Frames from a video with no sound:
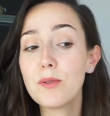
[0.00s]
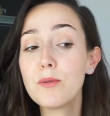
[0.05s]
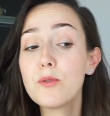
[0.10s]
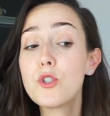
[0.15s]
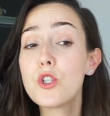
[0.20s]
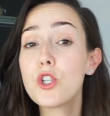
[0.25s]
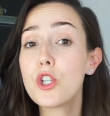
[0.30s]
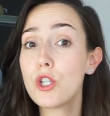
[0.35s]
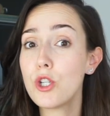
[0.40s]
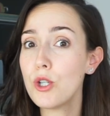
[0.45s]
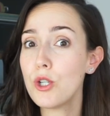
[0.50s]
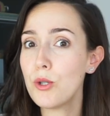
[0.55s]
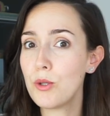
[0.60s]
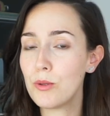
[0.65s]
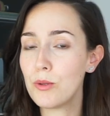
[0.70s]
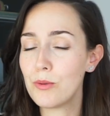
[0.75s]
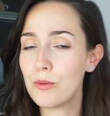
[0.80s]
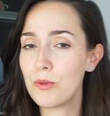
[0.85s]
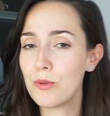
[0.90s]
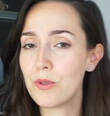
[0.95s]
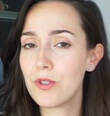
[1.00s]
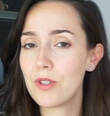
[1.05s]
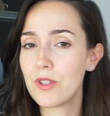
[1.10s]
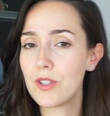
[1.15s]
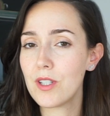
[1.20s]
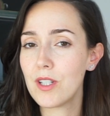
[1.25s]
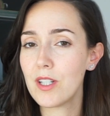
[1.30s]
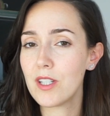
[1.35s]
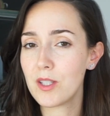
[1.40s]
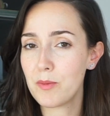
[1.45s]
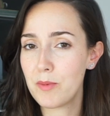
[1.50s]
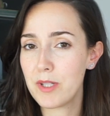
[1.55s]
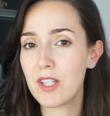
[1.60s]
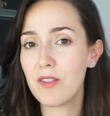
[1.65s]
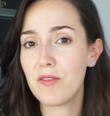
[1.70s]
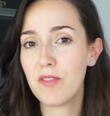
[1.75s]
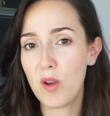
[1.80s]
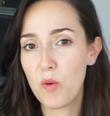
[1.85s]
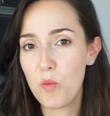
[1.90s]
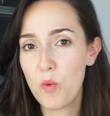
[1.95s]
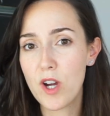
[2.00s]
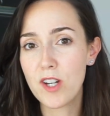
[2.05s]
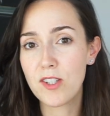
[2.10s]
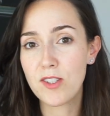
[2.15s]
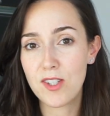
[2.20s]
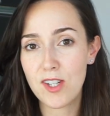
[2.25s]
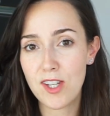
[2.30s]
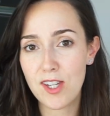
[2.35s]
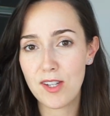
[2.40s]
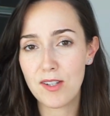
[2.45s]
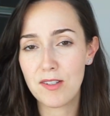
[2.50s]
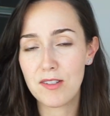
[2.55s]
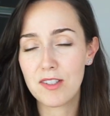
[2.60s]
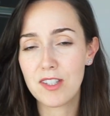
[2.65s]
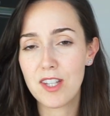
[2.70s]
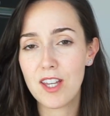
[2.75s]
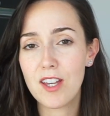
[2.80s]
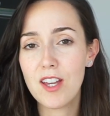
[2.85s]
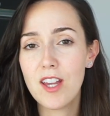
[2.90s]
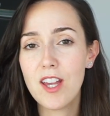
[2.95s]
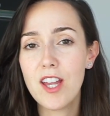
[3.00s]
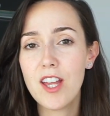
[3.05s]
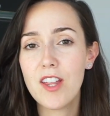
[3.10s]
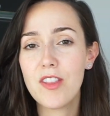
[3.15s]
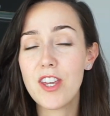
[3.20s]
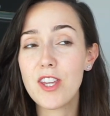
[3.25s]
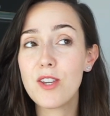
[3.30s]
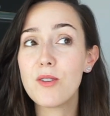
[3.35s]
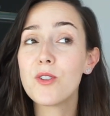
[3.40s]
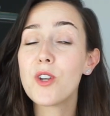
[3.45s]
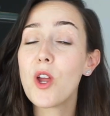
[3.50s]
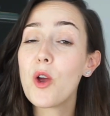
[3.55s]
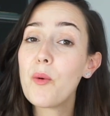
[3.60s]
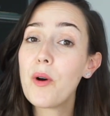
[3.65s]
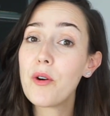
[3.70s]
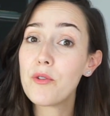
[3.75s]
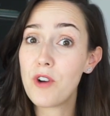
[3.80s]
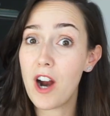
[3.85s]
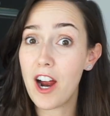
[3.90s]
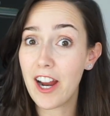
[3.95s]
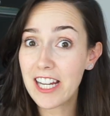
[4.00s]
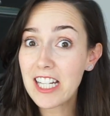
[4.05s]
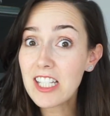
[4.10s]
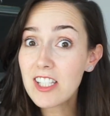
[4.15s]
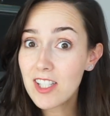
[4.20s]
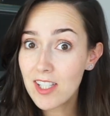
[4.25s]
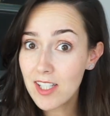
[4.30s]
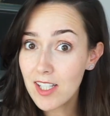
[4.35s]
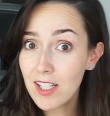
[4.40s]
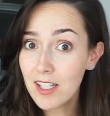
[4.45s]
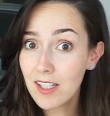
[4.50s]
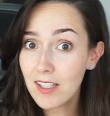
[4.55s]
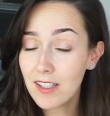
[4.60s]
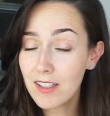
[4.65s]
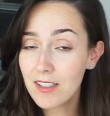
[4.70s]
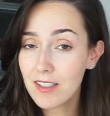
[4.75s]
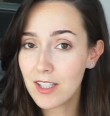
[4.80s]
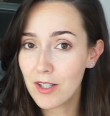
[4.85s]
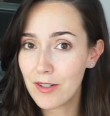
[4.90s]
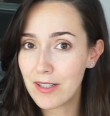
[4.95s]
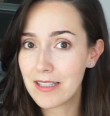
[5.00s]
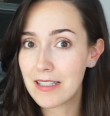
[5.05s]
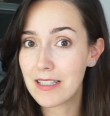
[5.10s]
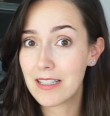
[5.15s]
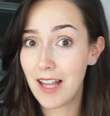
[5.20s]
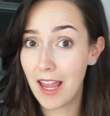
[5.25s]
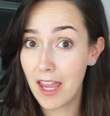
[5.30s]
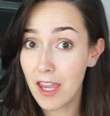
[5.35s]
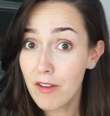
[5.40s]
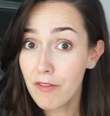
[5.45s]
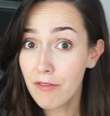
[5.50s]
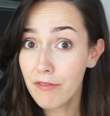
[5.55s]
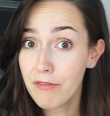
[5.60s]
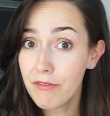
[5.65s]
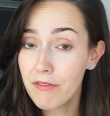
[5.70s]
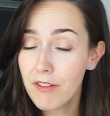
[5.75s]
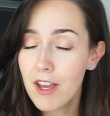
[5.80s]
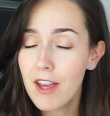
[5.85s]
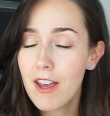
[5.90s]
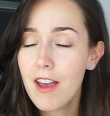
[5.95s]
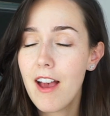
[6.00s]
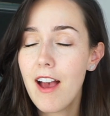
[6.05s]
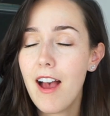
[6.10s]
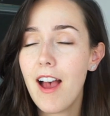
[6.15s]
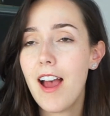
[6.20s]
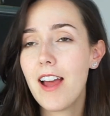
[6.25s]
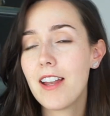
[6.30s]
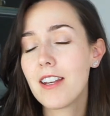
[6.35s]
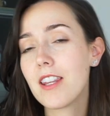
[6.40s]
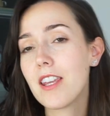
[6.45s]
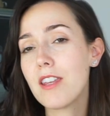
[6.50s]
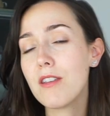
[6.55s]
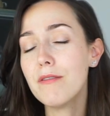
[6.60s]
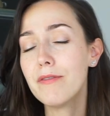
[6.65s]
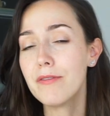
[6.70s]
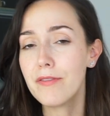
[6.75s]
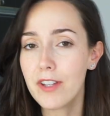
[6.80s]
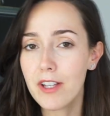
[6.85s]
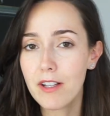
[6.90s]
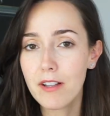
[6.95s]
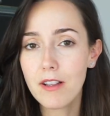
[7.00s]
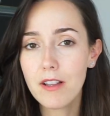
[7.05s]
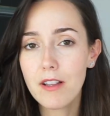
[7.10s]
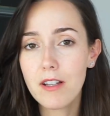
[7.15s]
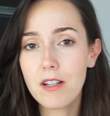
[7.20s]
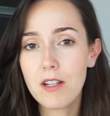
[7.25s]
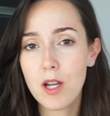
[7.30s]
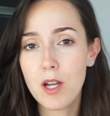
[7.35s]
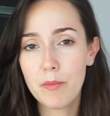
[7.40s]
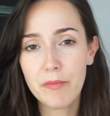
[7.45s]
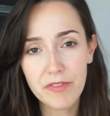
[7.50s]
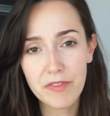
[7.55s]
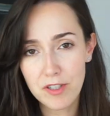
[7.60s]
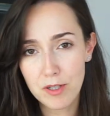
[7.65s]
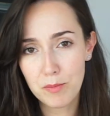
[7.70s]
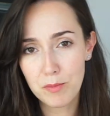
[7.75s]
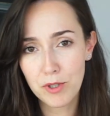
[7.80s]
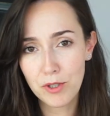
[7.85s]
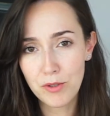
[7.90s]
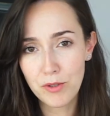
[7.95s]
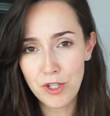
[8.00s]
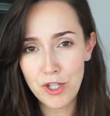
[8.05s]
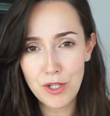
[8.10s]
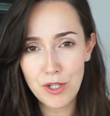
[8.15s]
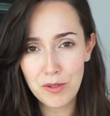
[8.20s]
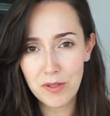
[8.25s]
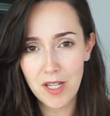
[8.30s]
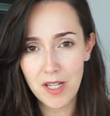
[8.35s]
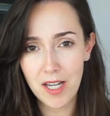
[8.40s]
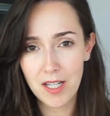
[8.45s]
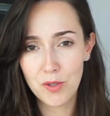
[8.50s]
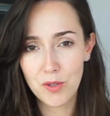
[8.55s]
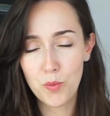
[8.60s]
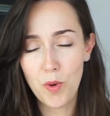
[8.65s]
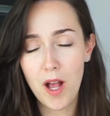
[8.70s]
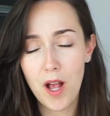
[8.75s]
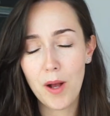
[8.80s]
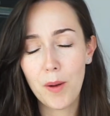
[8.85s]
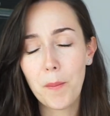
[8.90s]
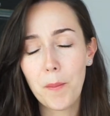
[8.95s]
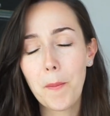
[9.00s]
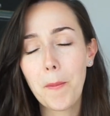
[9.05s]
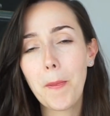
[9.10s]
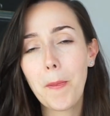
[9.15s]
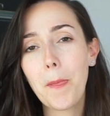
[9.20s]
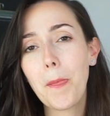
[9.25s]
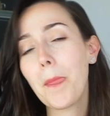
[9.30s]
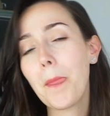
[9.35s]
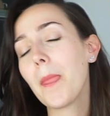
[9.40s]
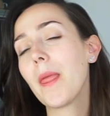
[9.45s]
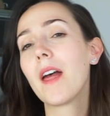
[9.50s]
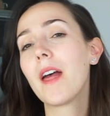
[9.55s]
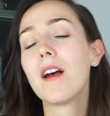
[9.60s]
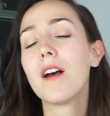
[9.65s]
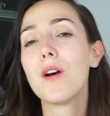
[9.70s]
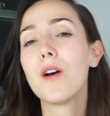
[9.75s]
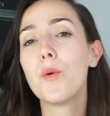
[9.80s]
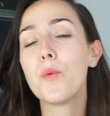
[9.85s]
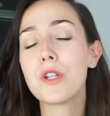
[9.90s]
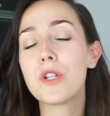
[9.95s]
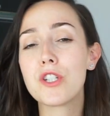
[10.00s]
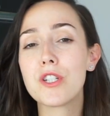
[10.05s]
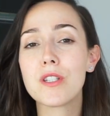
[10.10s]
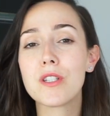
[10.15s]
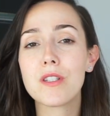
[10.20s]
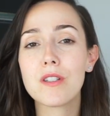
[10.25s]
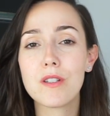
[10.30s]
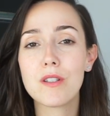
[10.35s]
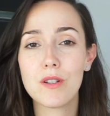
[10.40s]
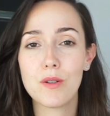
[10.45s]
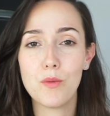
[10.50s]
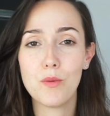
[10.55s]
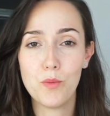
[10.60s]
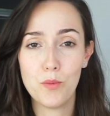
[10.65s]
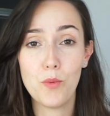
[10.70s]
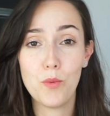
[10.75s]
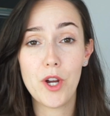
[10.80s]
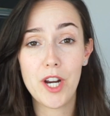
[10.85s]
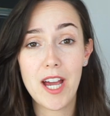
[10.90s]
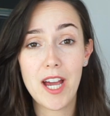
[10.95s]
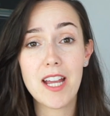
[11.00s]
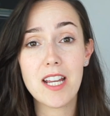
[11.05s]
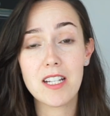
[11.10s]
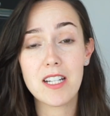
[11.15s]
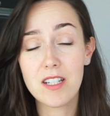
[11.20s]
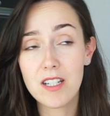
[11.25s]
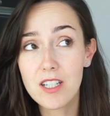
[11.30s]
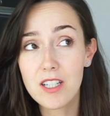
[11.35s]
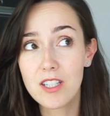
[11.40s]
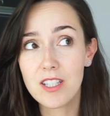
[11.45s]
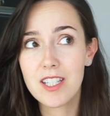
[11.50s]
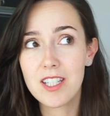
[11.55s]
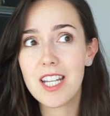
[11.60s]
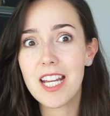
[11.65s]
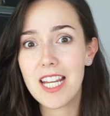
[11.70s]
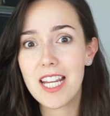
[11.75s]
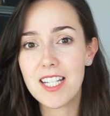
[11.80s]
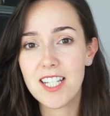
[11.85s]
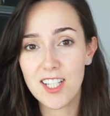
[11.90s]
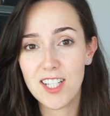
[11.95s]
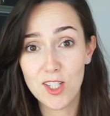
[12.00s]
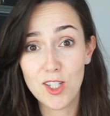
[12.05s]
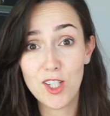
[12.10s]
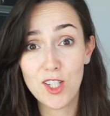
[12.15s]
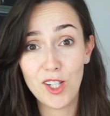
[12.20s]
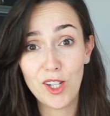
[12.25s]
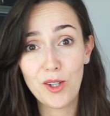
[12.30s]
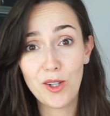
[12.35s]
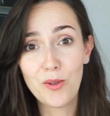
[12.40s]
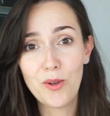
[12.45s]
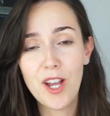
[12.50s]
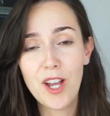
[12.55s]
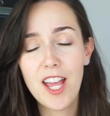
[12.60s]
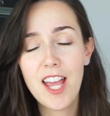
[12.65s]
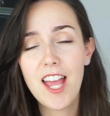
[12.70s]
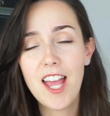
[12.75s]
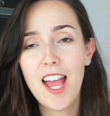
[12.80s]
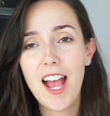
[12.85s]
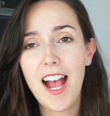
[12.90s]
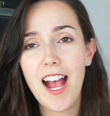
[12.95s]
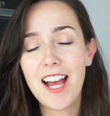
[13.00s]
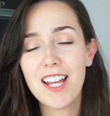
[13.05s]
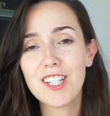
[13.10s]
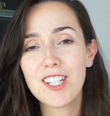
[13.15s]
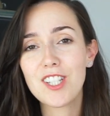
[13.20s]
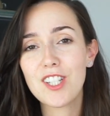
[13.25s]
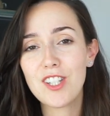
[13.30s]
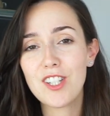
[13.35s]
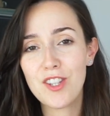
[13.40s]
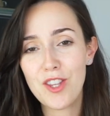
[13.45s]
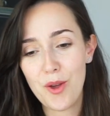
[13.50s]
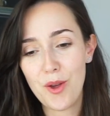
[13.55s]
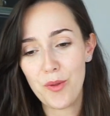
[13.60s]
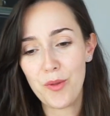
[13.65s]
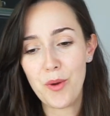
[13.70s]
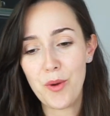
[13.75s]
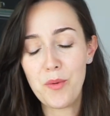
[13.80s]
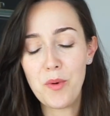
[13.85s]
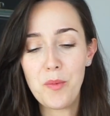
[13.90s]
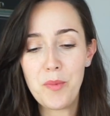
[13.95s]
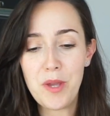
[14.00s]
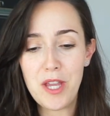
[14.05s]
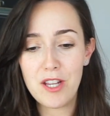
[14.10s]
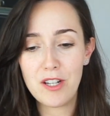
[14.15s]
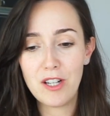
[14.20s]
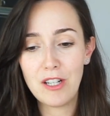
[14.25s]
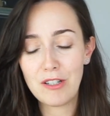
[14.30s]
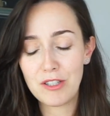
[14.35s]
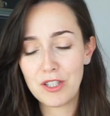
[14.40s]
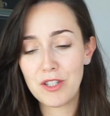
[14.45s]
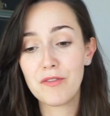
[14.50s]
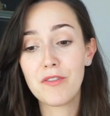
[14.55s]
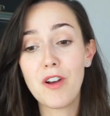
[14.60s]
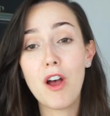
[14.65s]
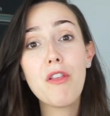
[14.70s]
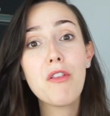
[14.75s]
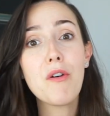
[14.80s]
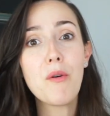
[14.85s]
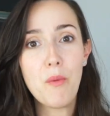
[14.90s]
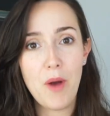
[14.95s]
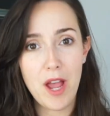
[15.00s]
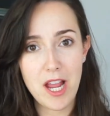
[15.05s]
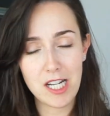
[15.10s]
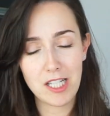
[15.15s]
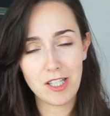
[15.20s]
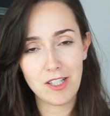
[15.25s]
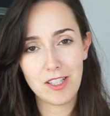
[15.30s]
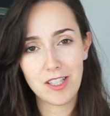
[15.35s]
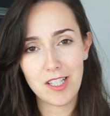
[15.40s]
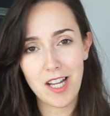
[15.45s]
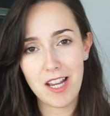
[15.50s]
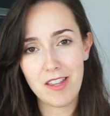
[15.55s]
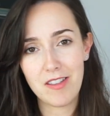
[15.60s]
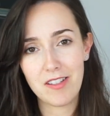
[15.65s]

choose specific words to use that you know are right, so it's safe, and that you feel comfortable using as well, which is what I did and do. And there will be lots of other ways to say